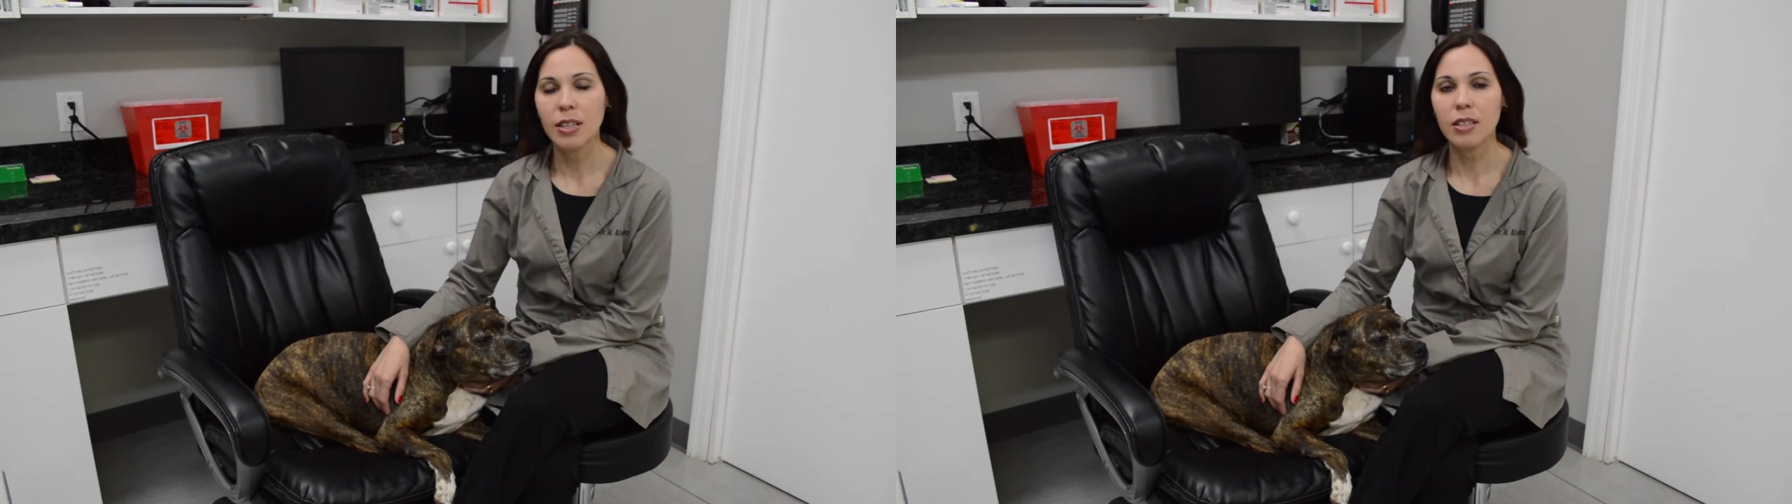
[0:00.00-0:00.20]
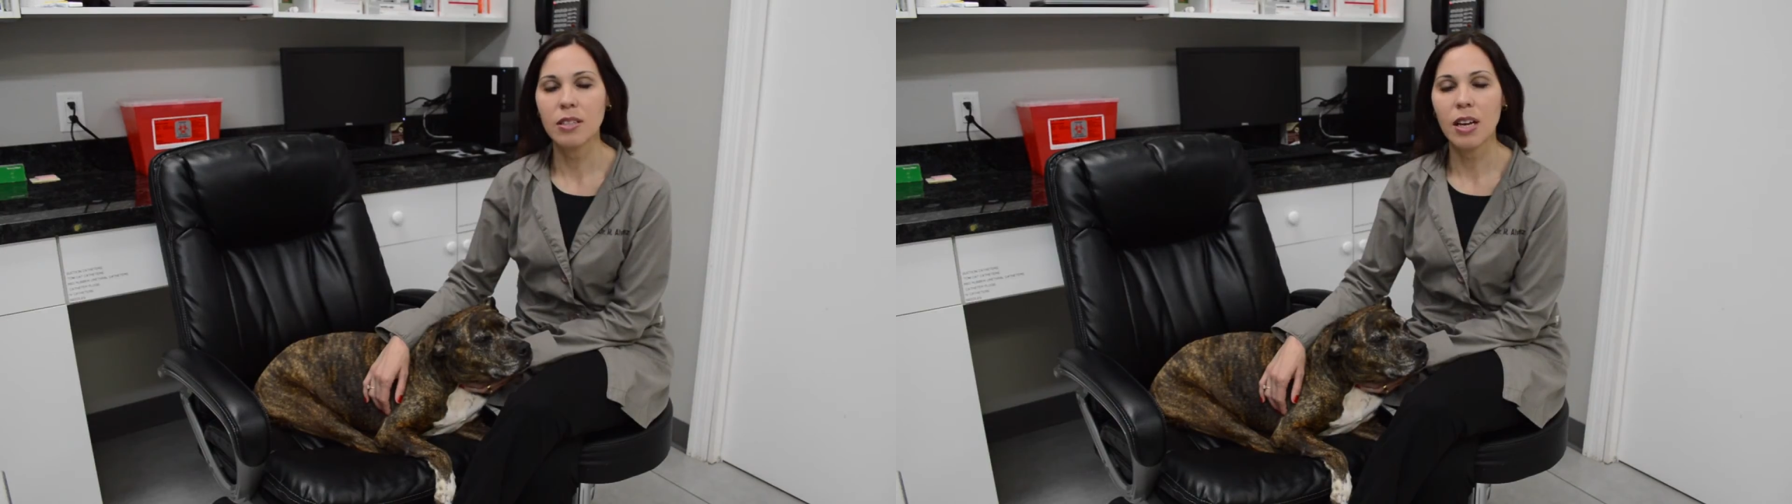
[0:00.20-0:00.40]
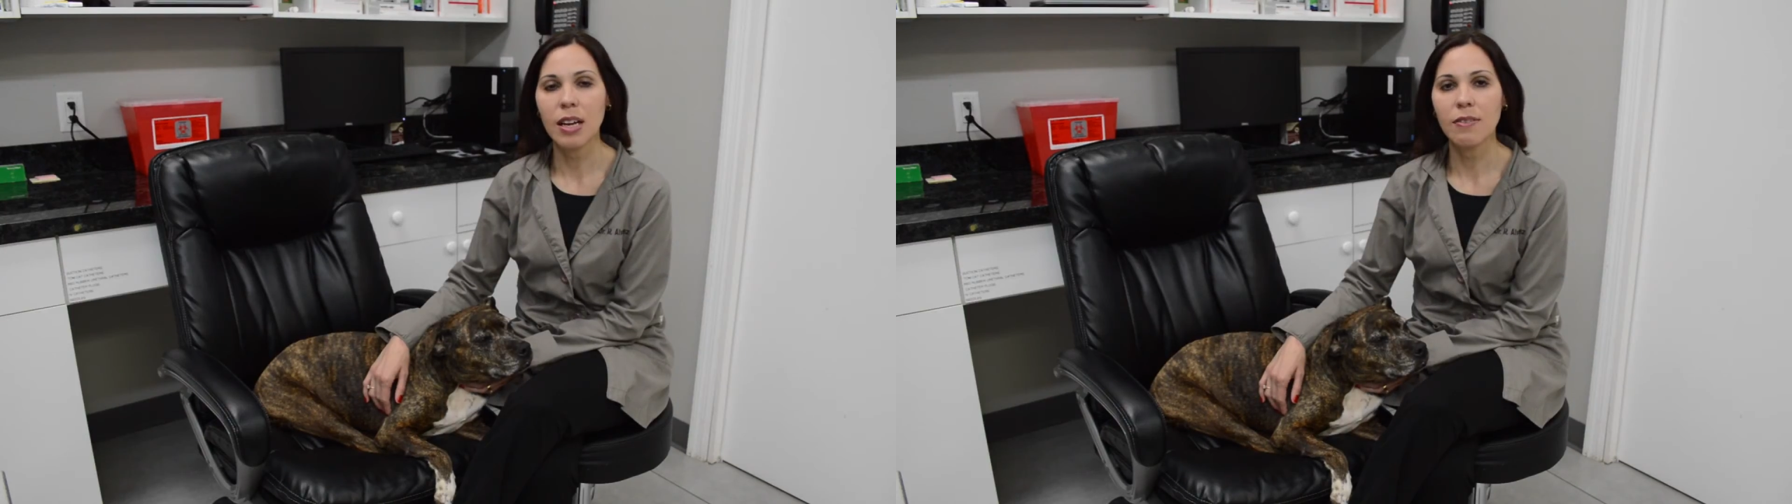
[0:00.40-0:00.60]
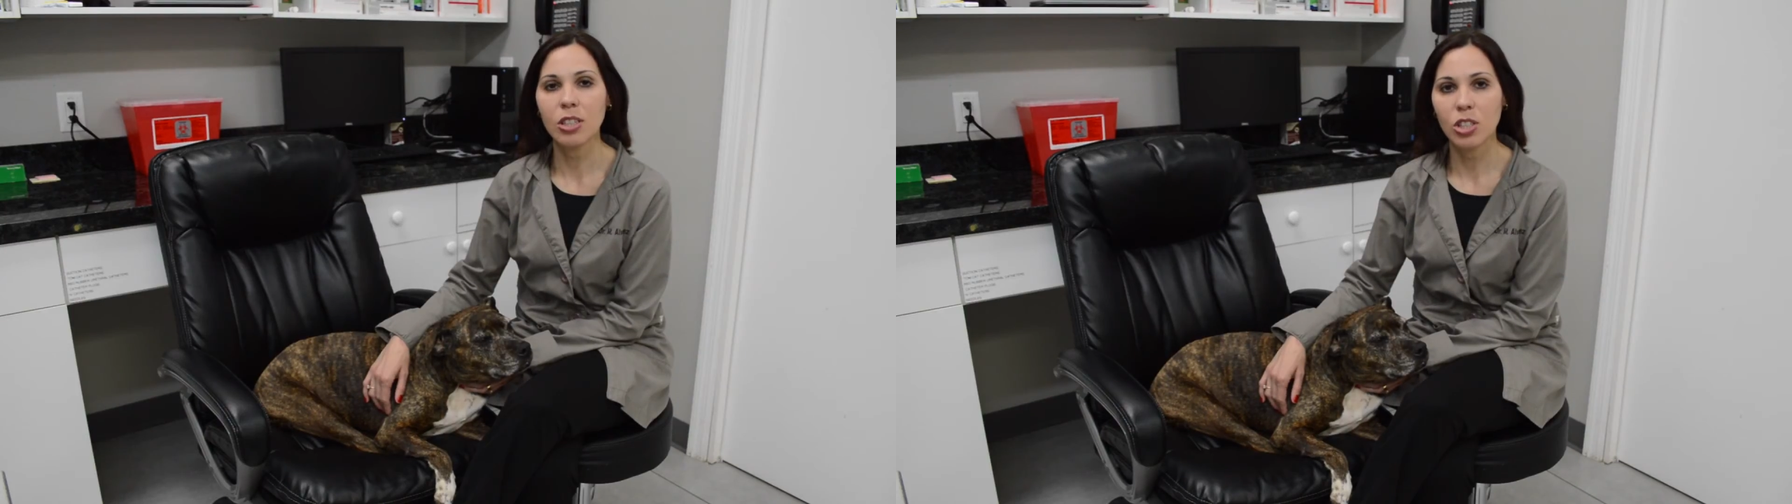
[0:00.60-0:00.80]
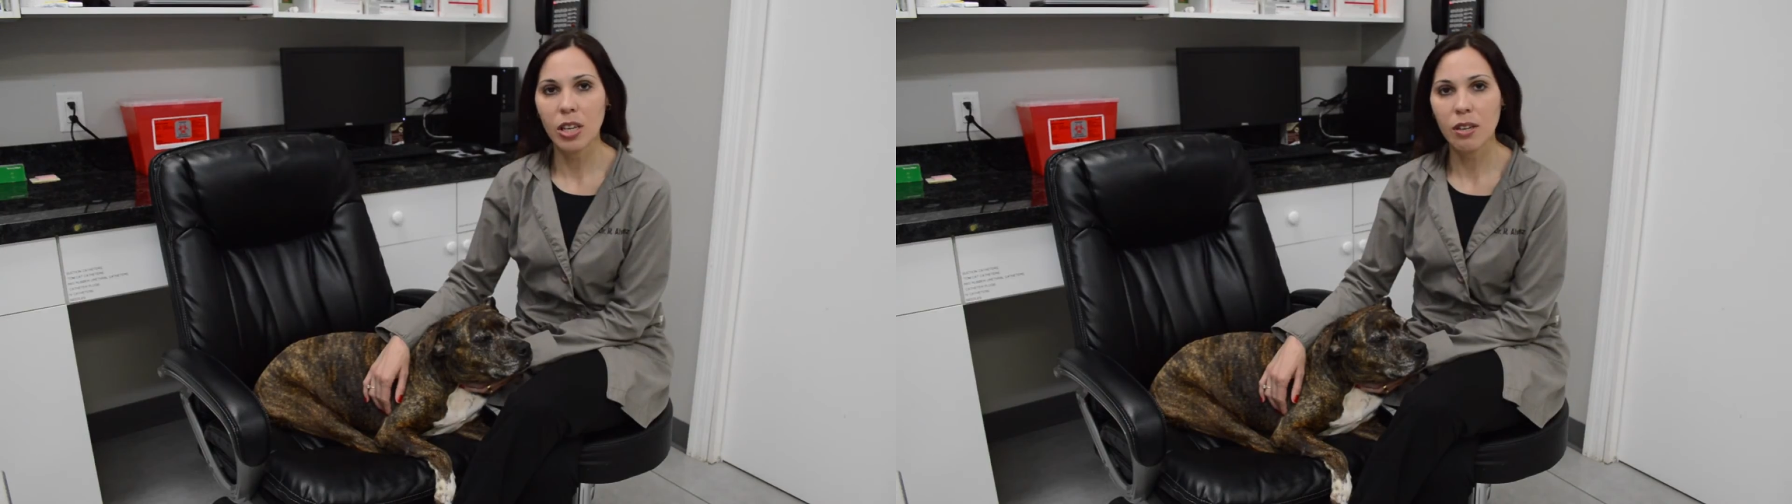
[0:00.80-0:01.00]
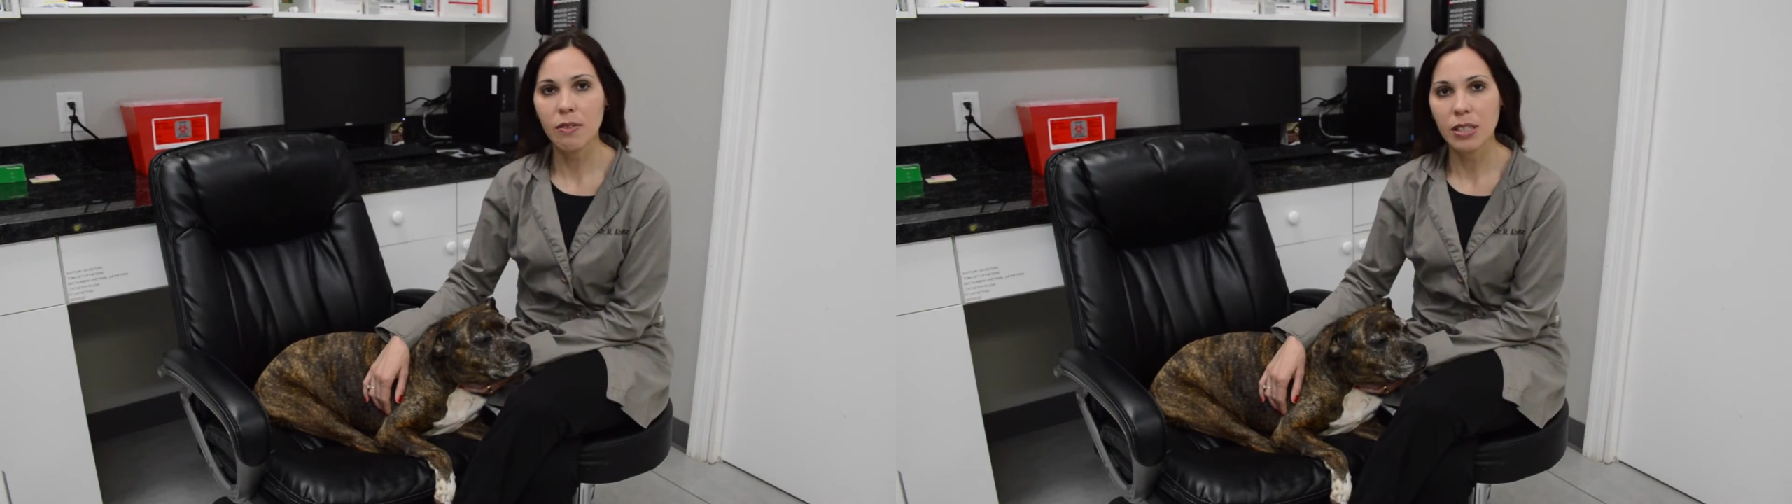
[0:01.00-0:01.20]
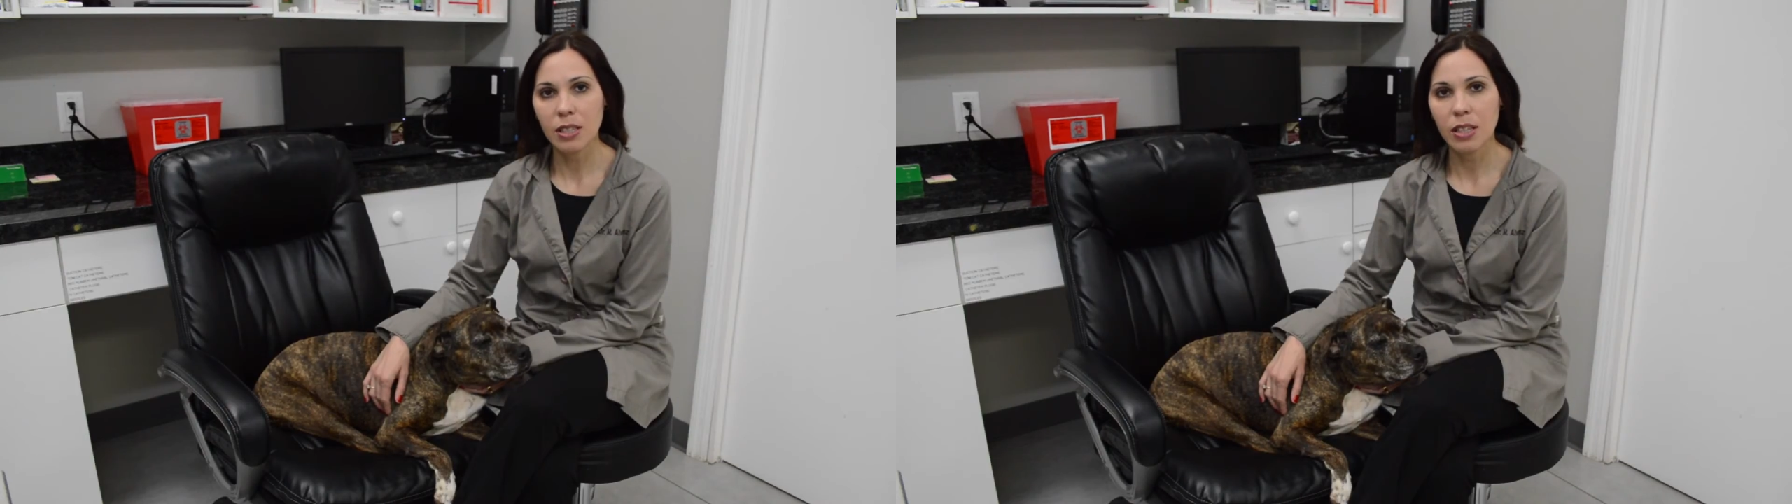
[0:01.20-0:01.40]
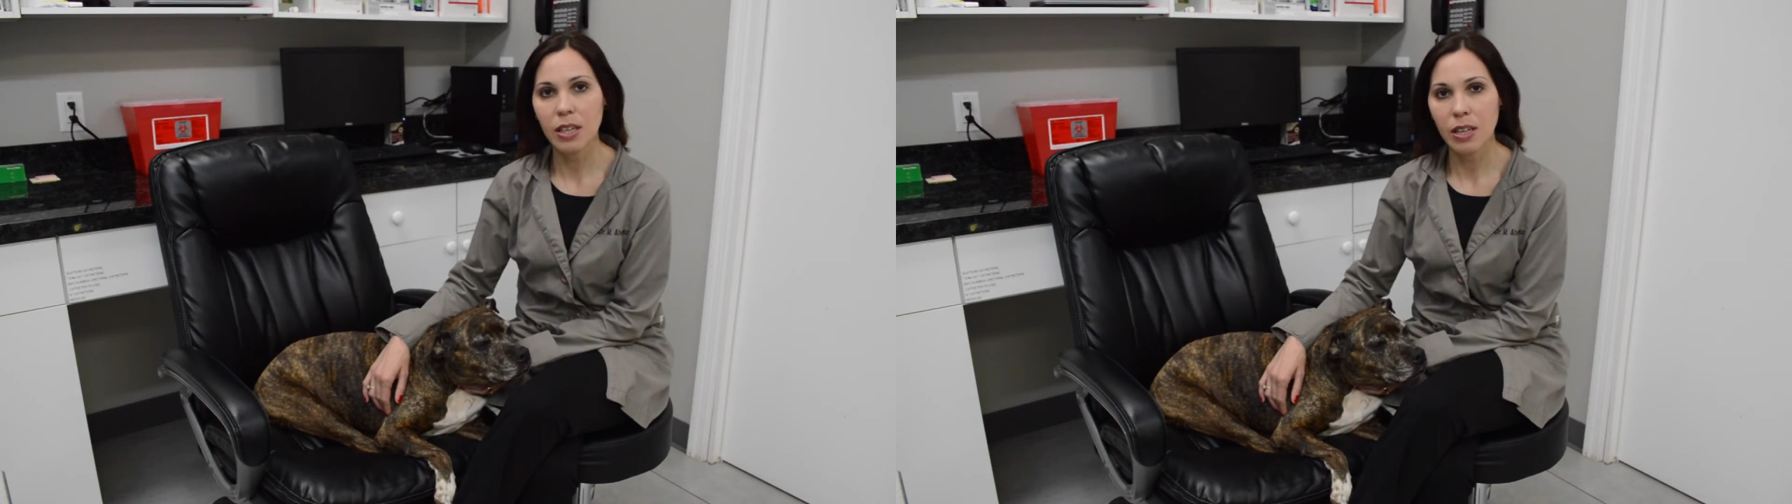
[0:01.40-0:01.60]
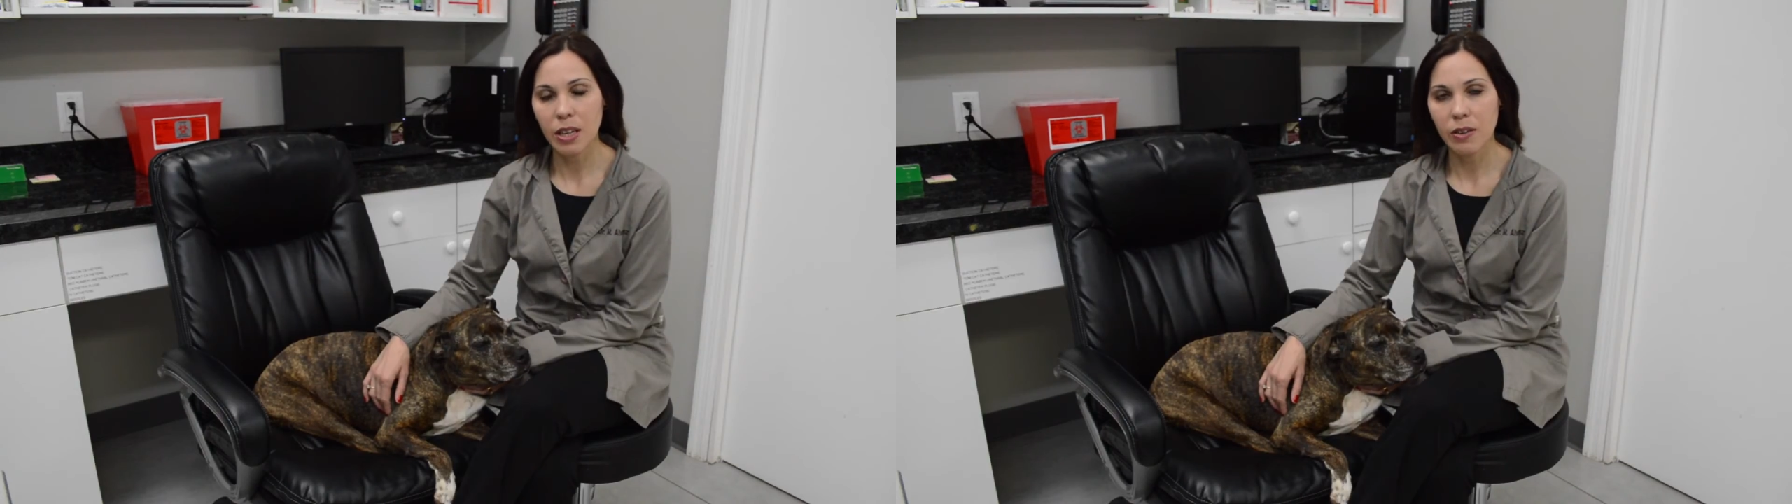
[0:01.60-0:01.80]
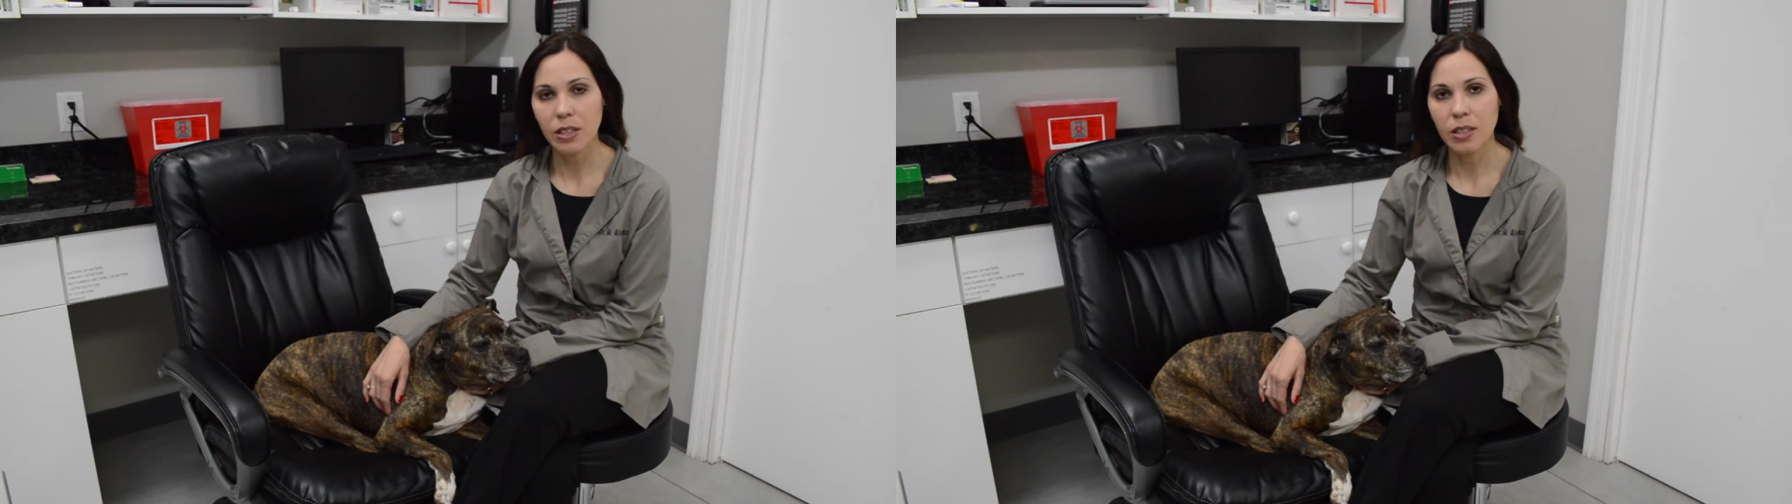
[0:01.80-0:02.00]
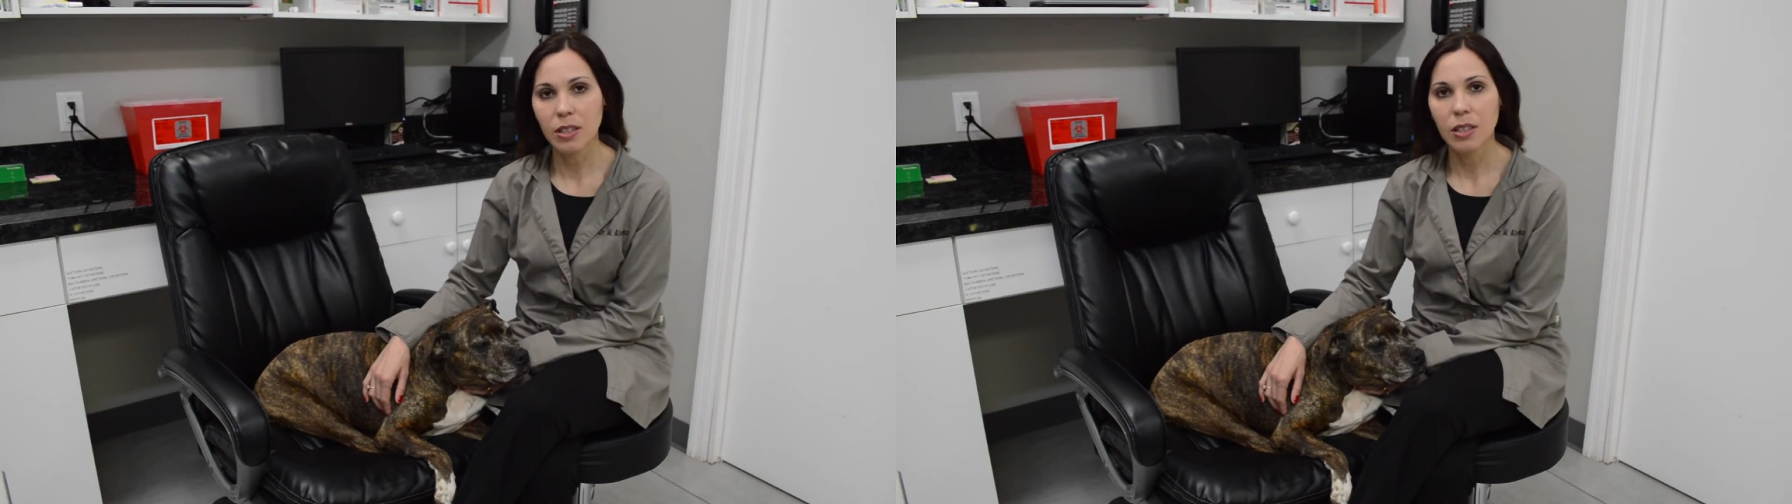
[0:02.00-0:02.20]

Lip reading: that does not have a shaded, ventilated area.